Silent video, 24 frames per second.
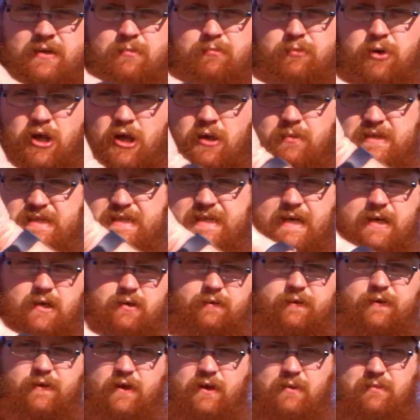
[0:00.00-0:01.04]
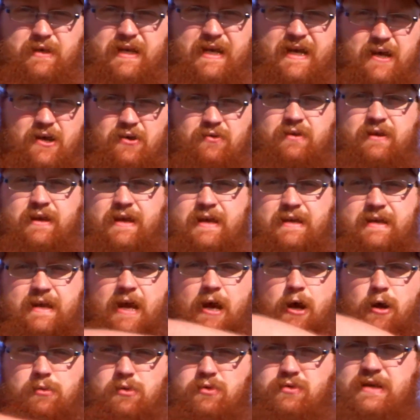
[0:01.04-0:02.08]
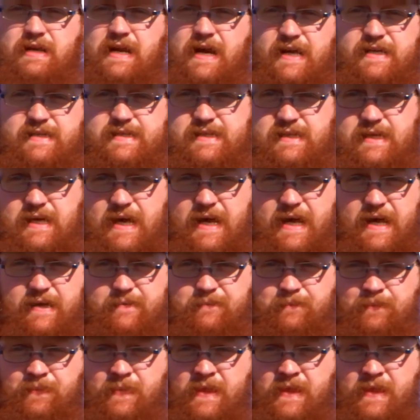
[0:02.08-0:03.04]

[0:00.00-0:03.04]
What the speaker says: Palm is out, thumb down, and elbow nice and high.